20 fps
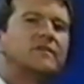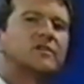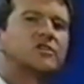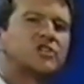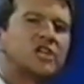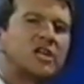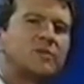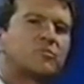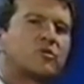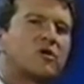the
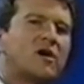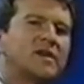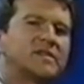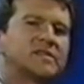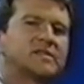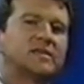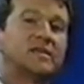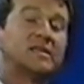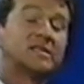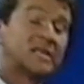share
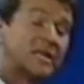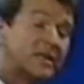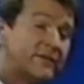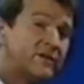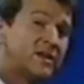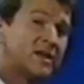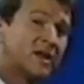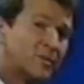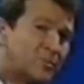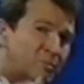price is
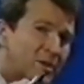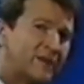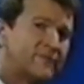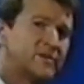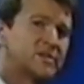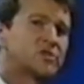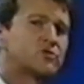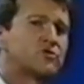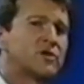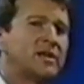living
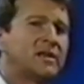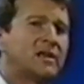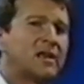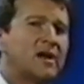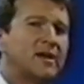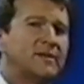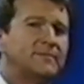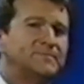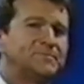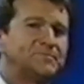above its trend
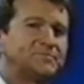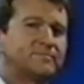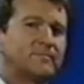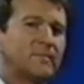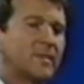line.